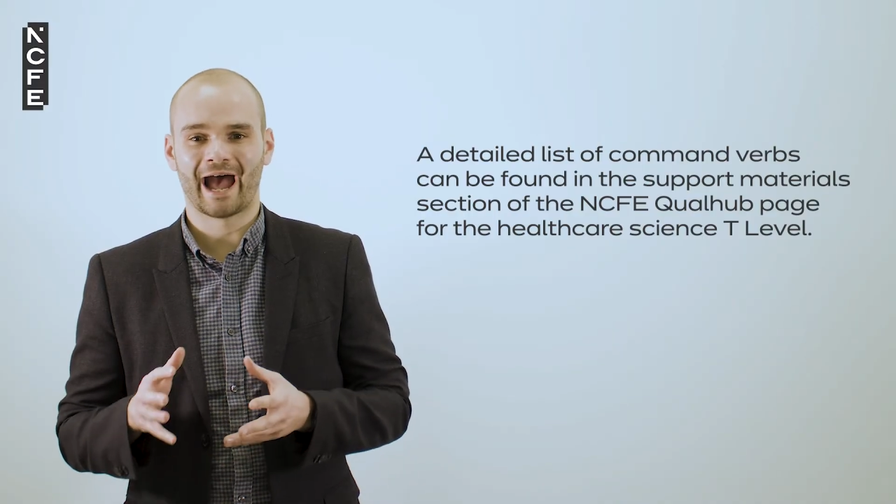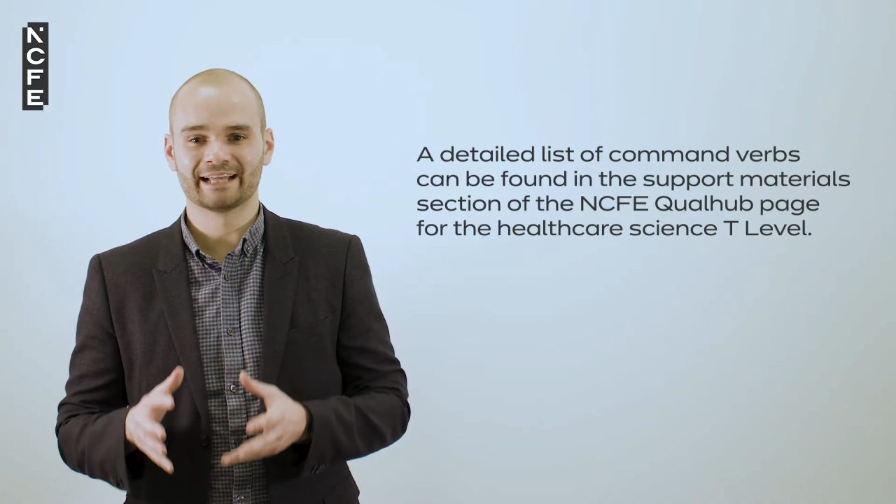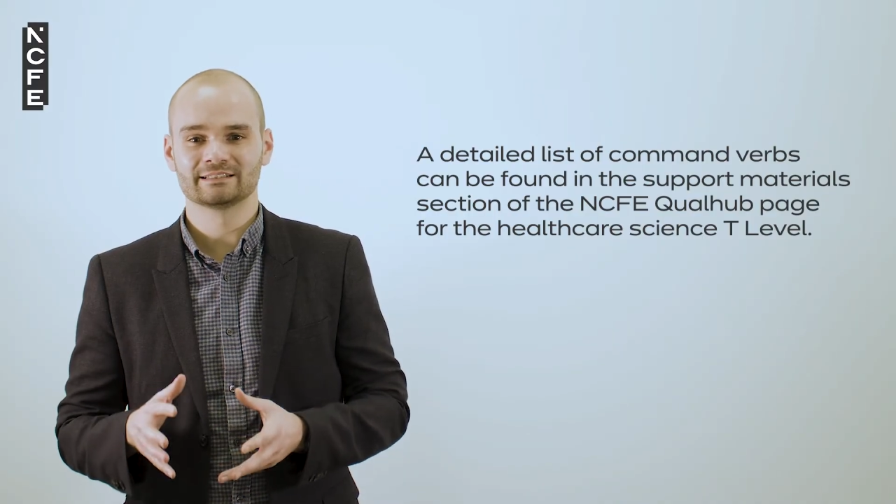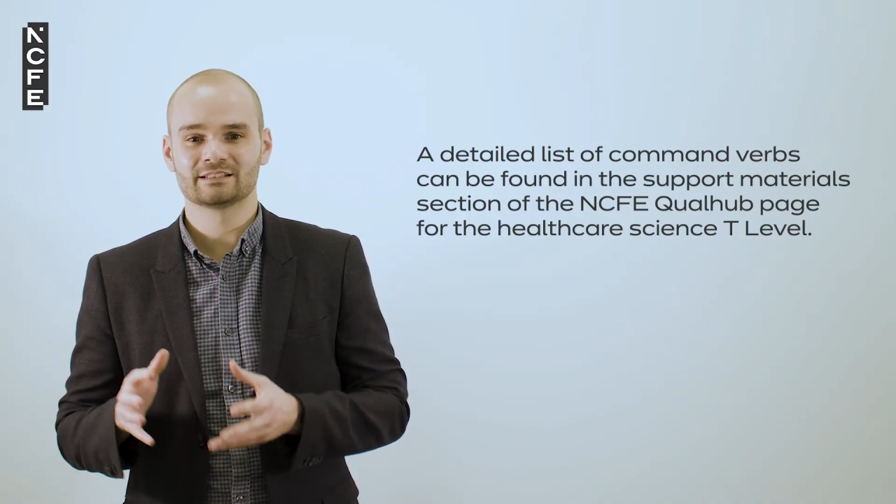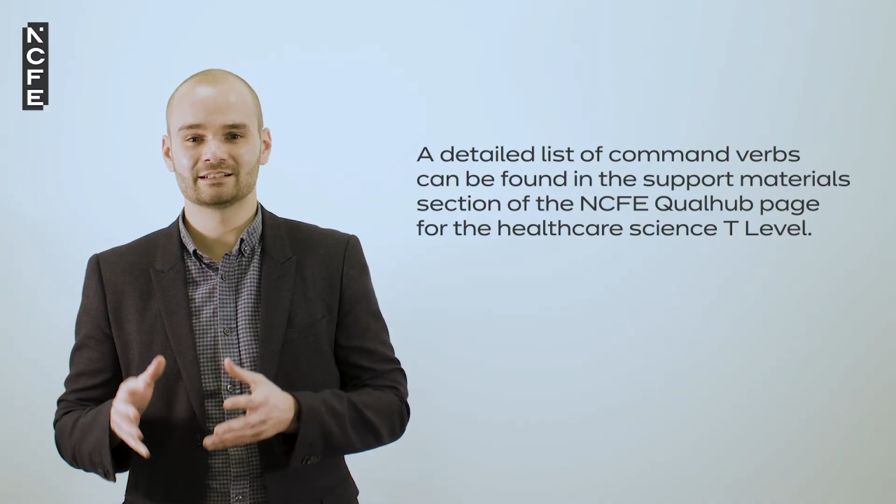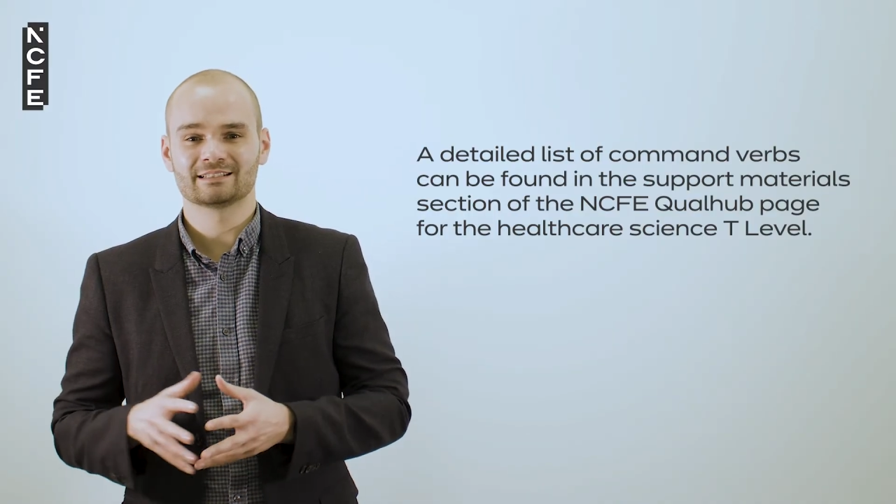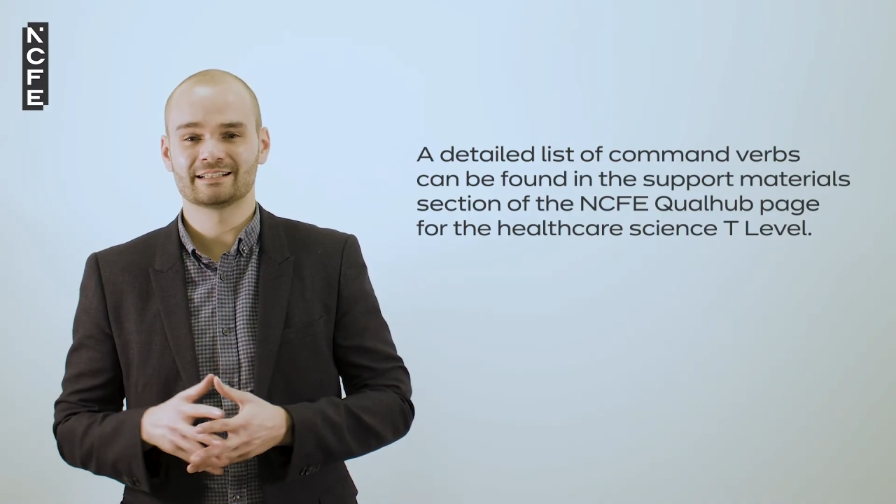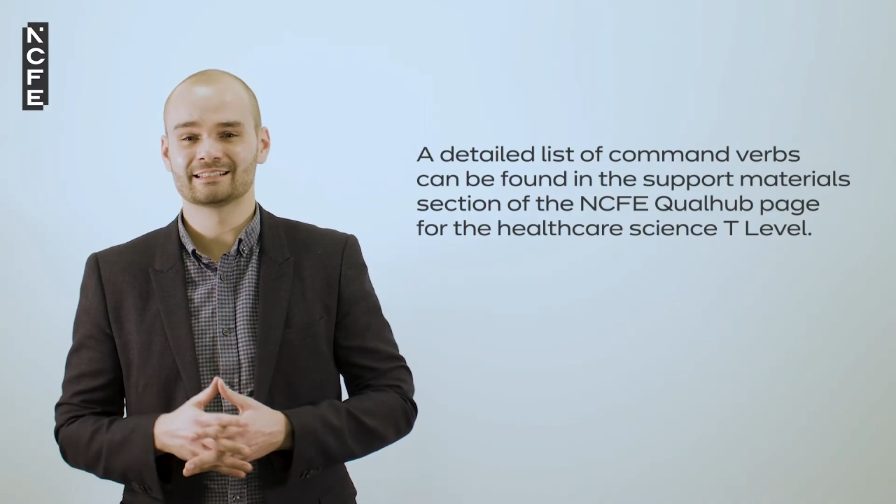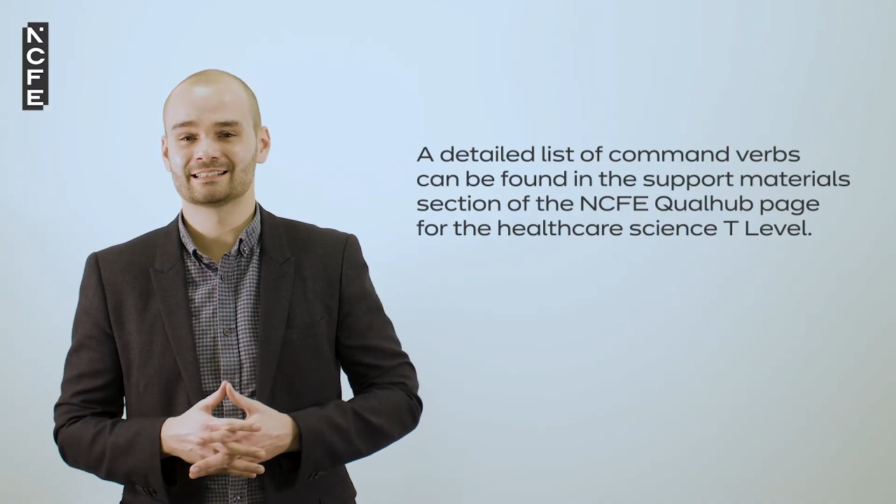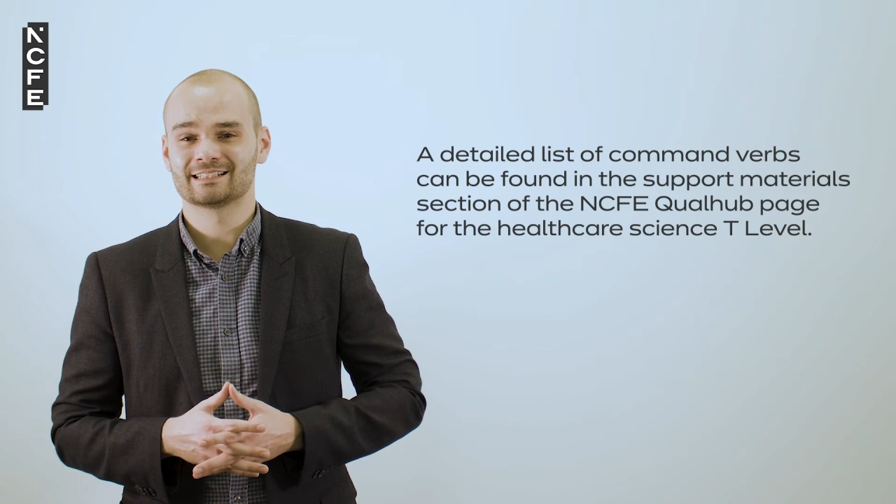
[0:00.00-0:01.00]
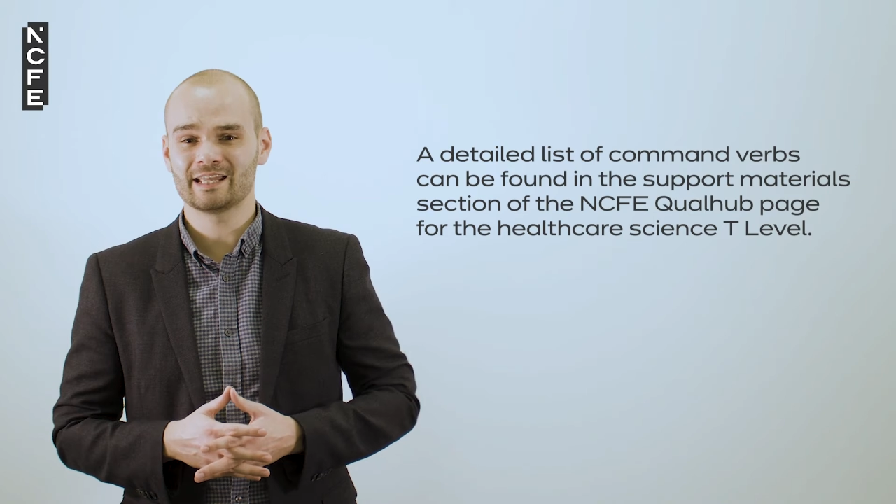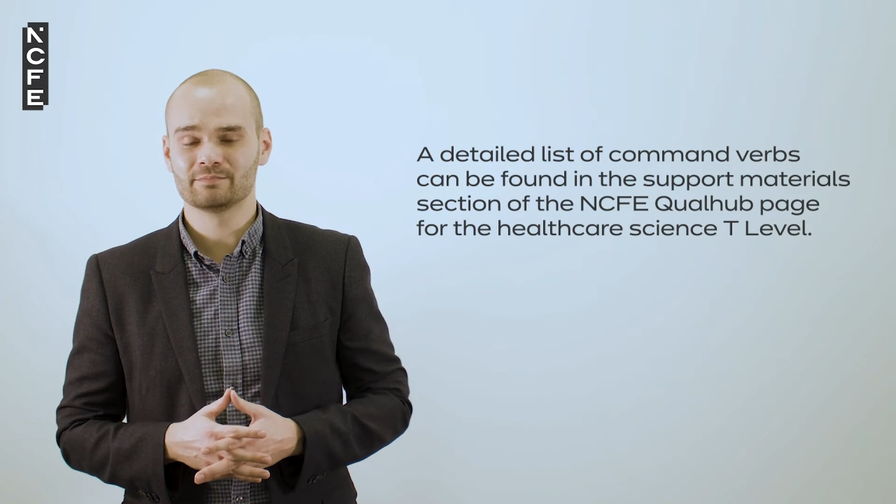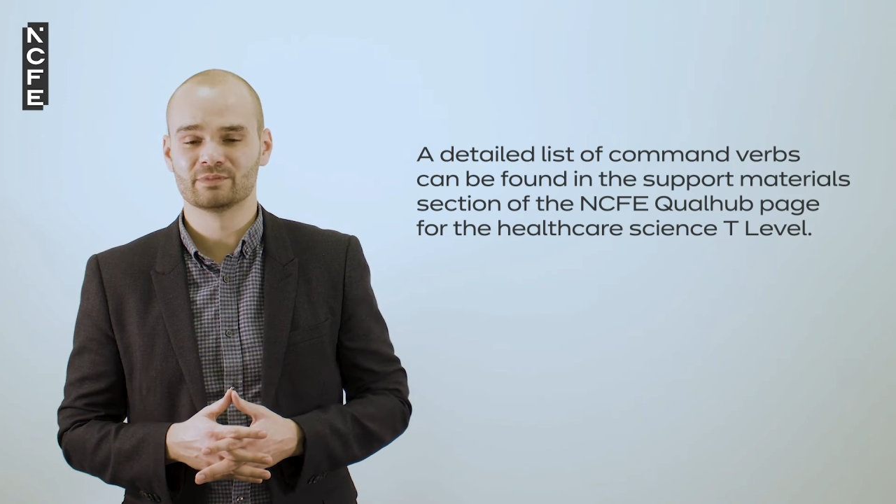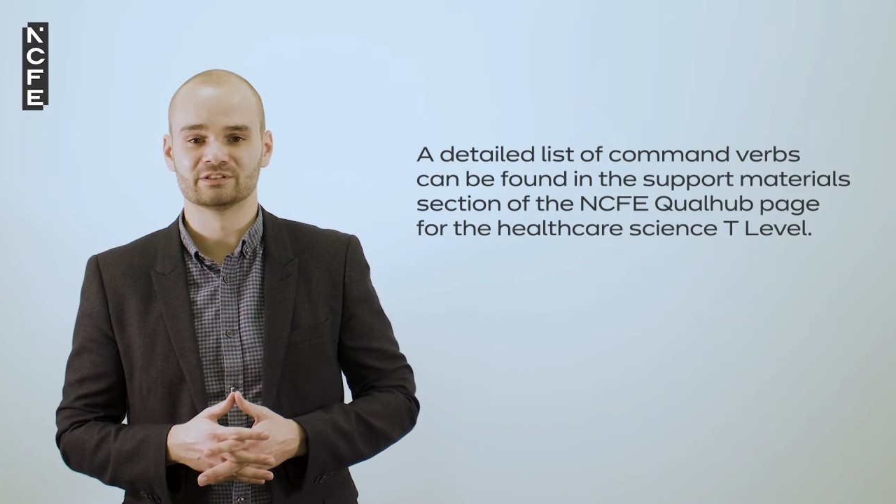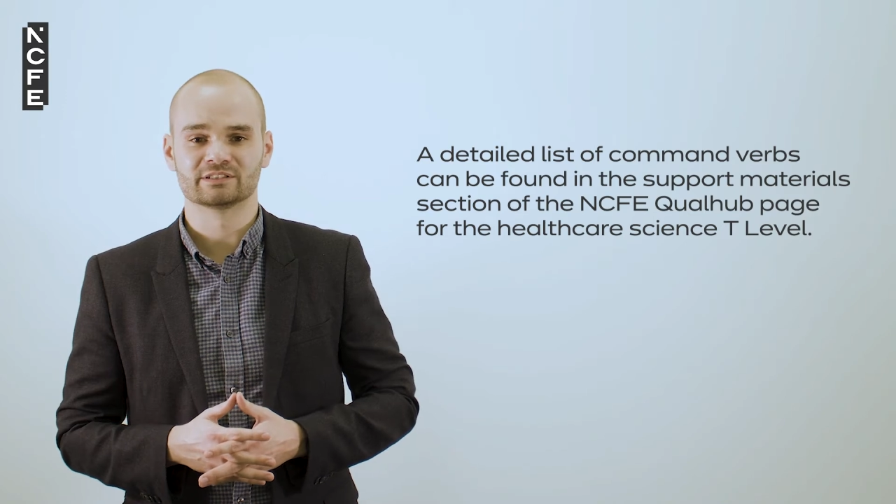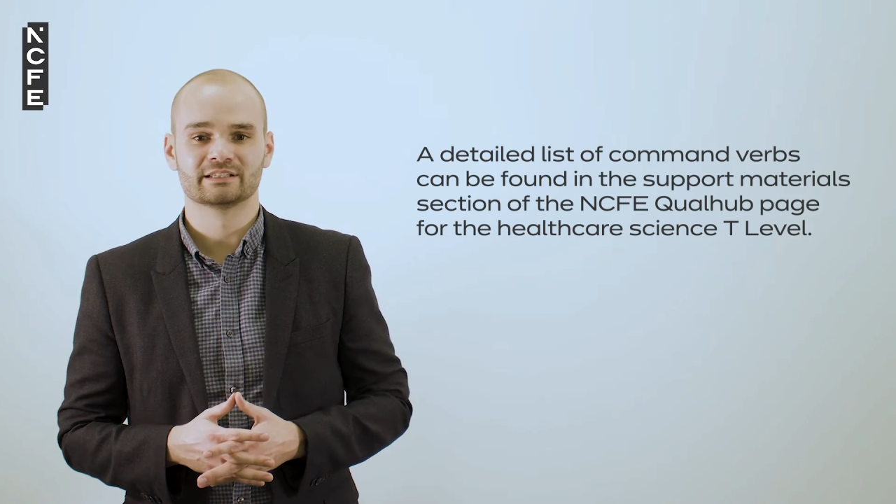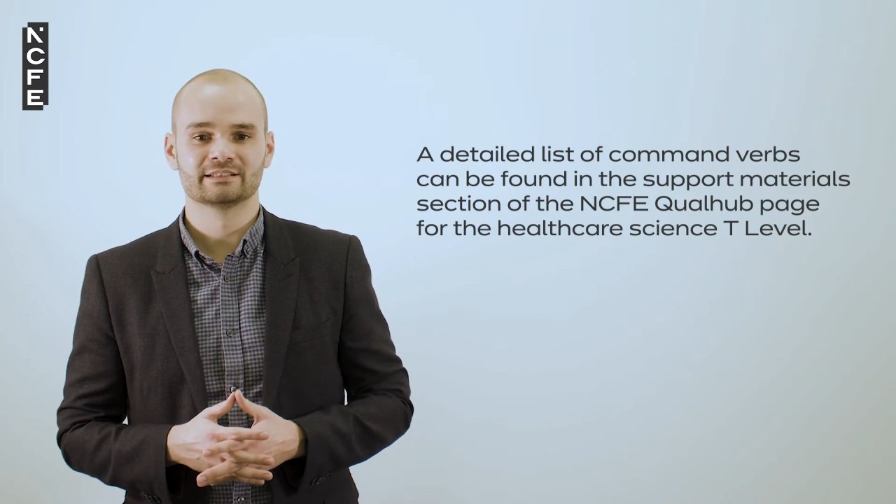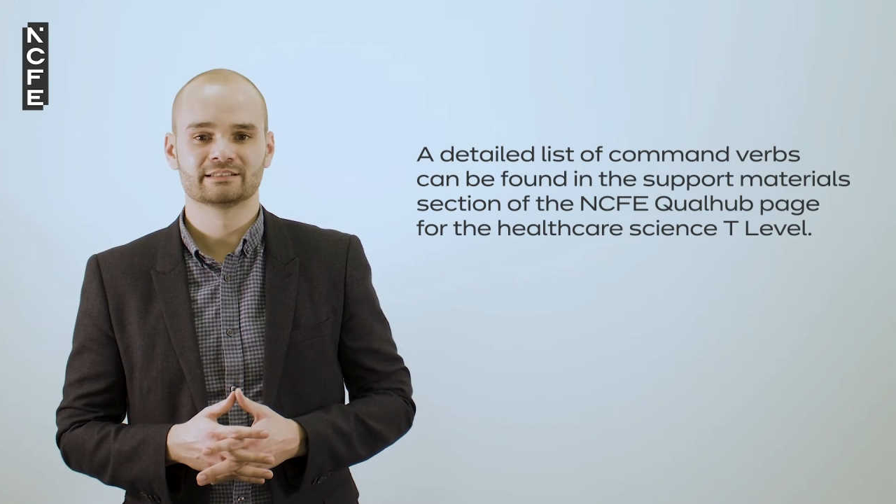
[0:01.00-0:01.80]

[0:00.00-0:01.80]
and succinct statements